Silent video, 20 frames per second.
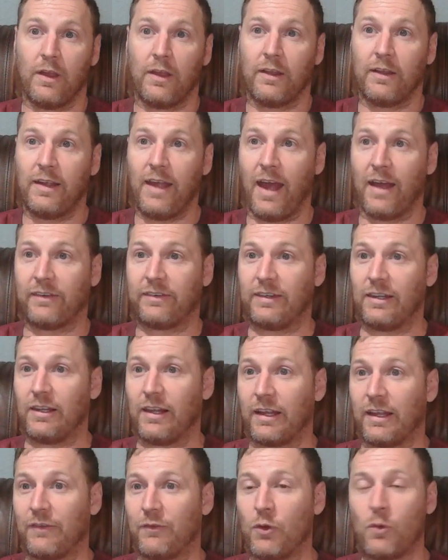Yeah, see,
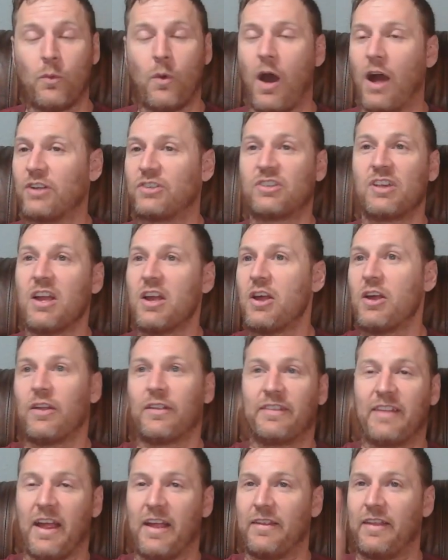like if you watch
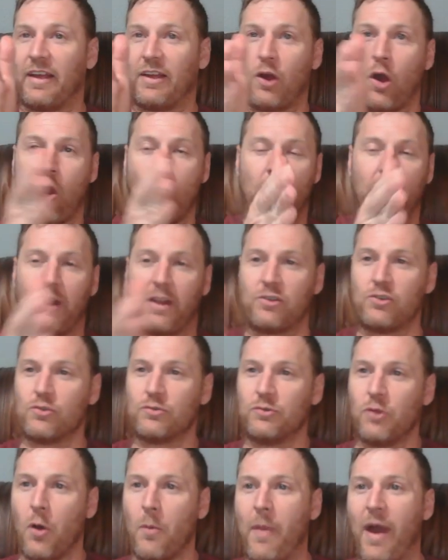they, they go and you,
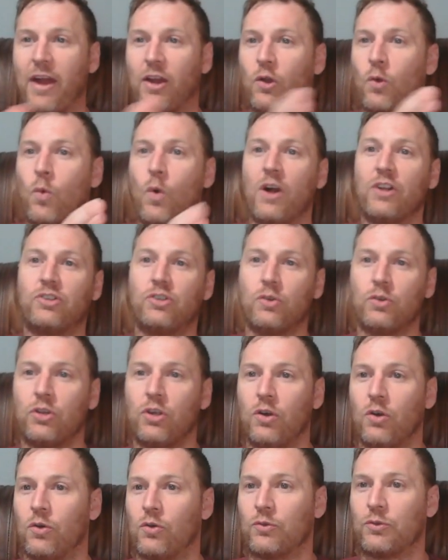no matter what you
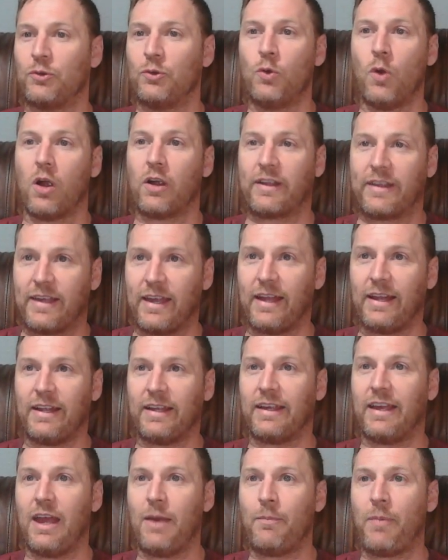do, you are
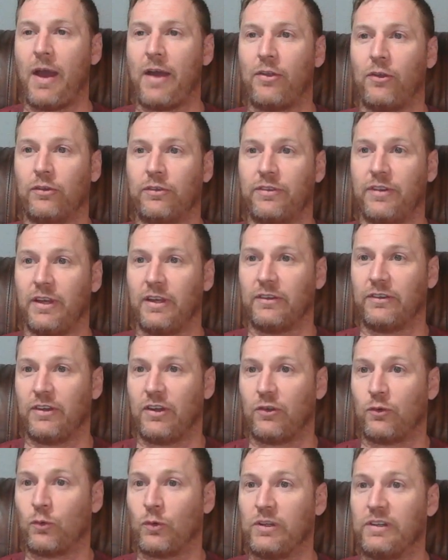getting hit by those things, and
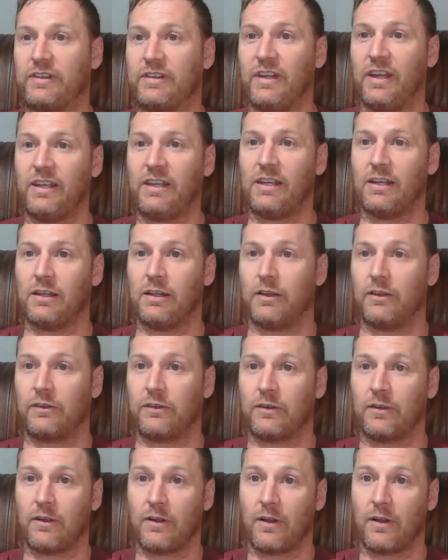it's ridiculous.